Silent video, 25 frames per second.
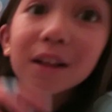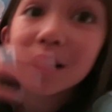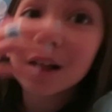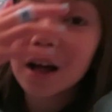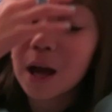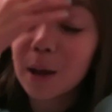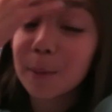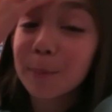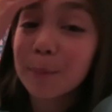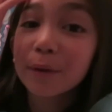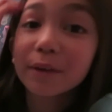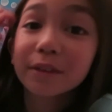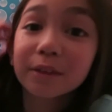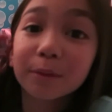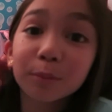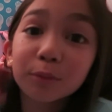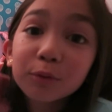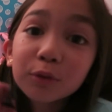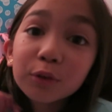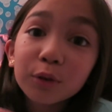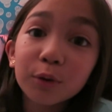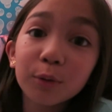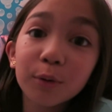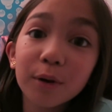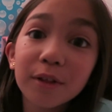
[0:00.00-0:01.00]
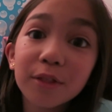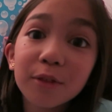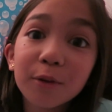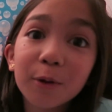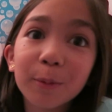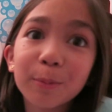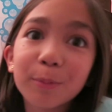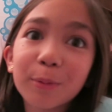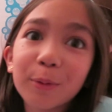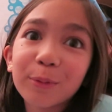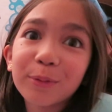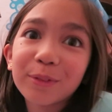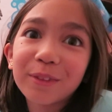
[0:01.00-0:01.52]
What? I picked up two and
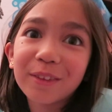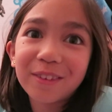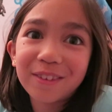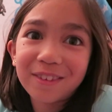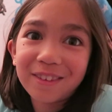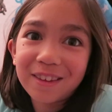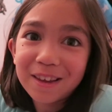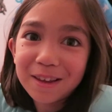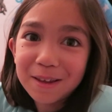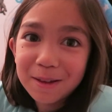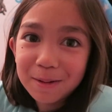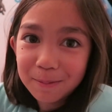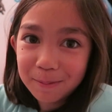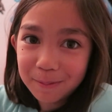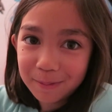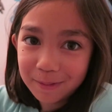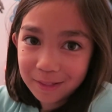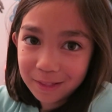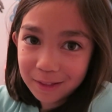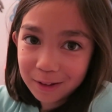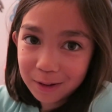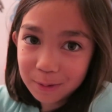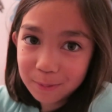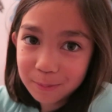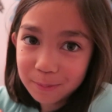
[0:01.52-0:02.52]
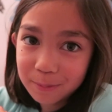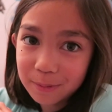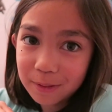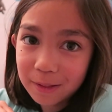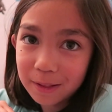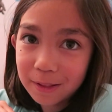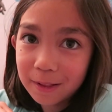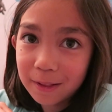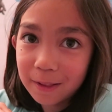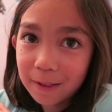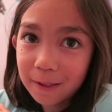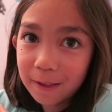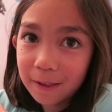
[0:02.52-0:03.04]
they're both the same. How can you
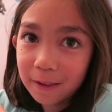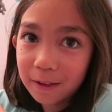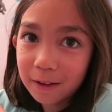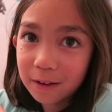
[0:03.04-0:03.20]
tell?